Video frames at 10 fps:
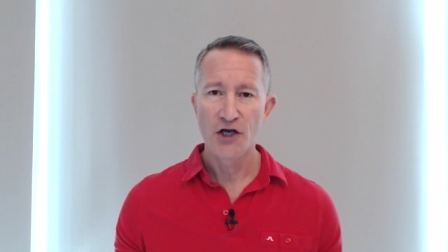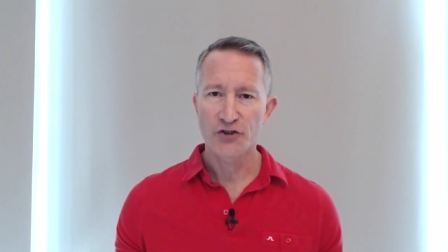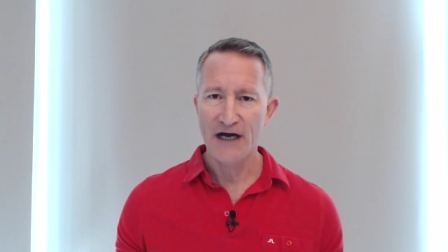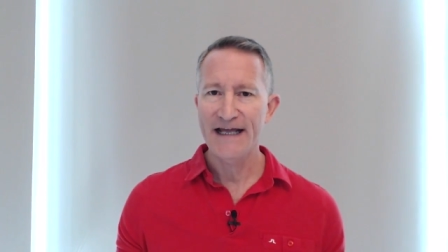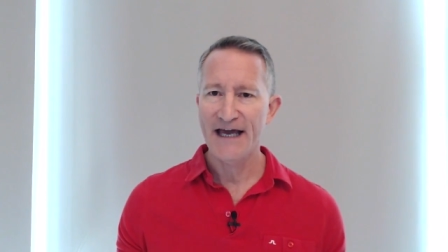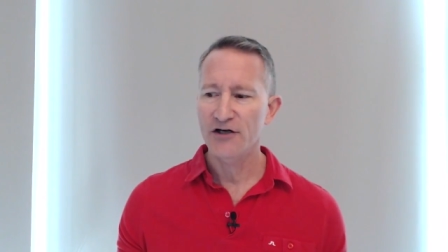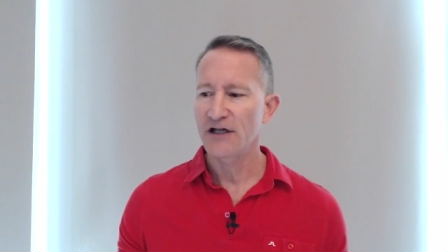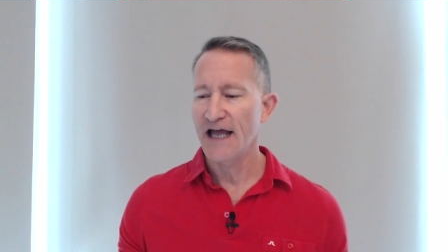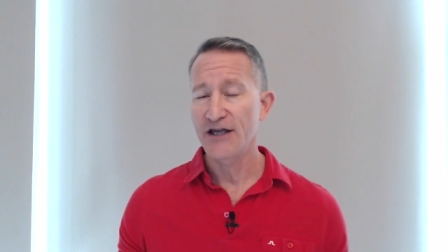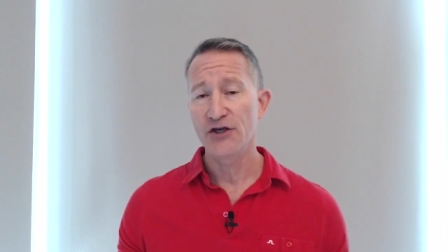Trying to get her to
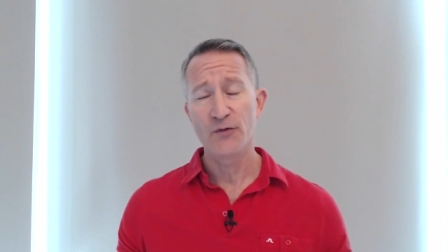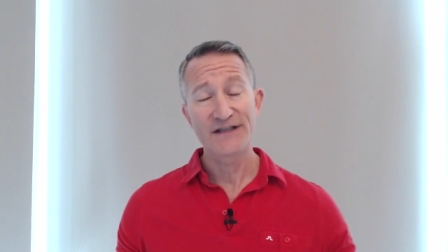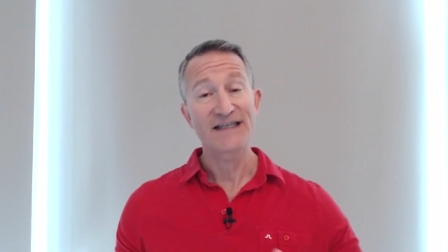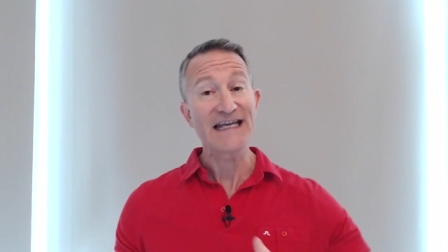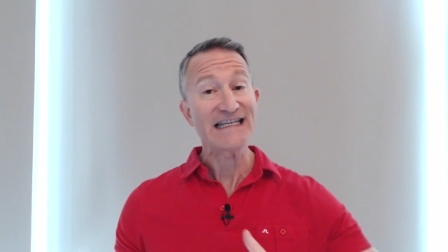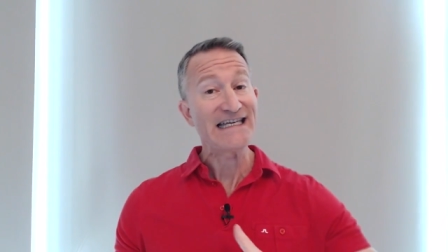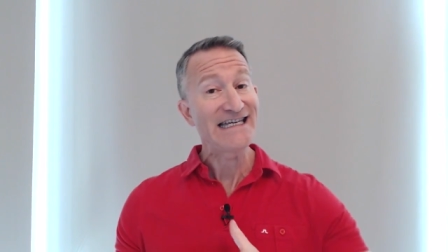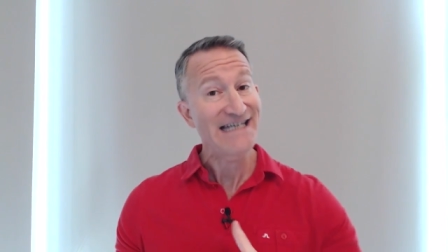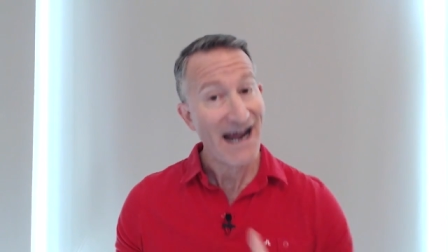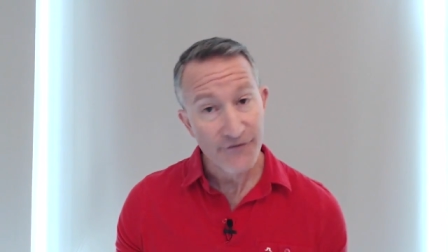like you is
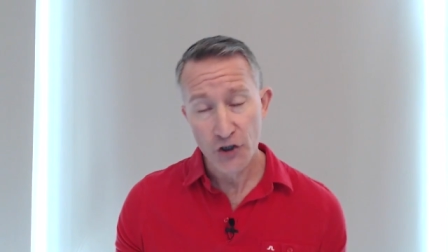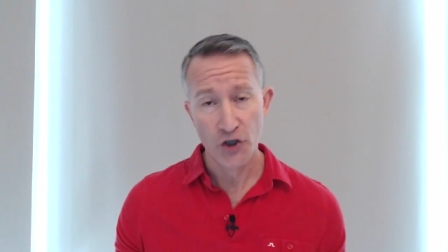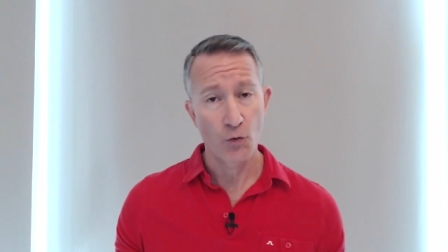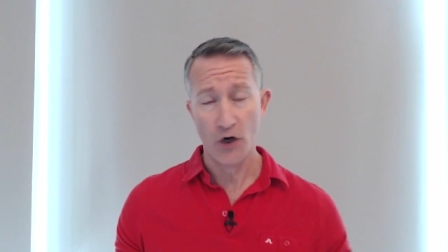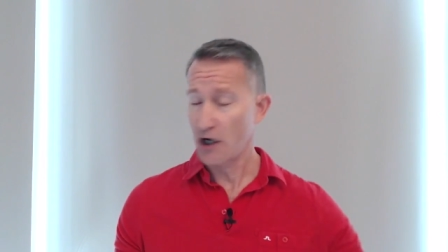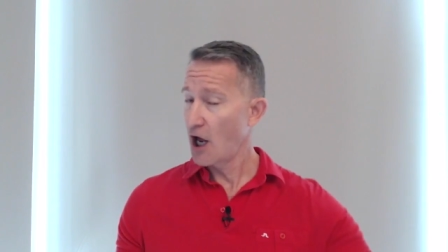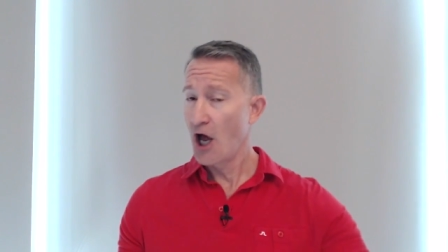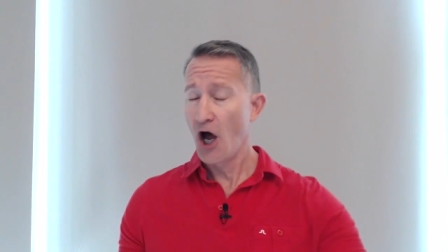never going to work.